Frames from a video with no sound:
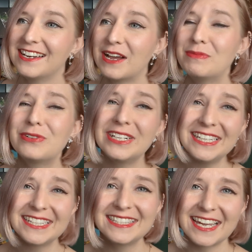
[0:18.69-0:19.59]
I'm
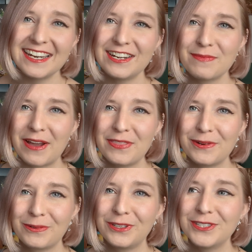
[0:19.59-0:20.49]
really excited about
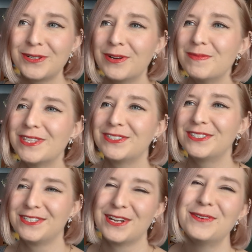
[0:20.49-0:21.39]
their world tour, but there's
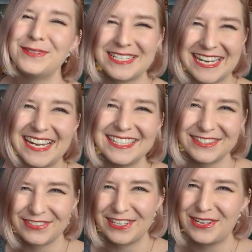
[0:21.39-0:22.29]
no dates
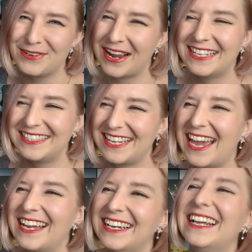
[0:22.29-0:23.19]
for the US
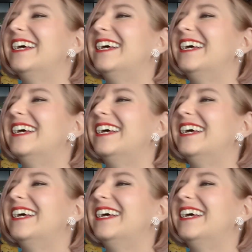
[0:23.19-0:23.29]
yet.